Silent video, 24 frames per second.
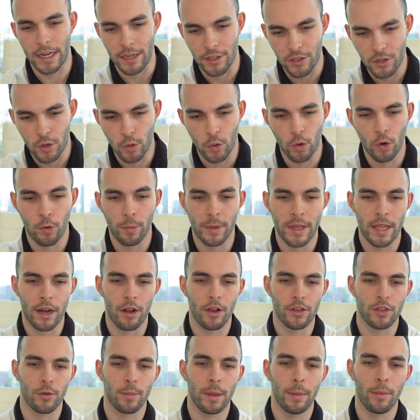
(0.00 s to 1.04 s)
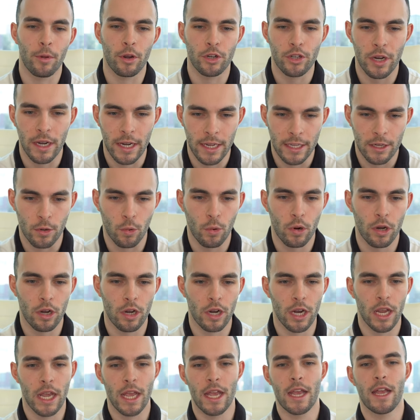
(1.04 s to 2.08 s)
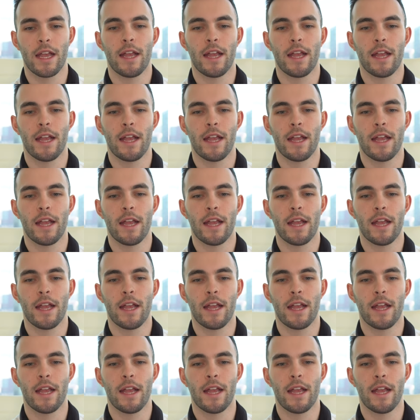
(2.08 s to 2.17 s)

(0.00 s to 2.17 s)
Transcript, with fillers: to get to school, but then also people are trying to get to work.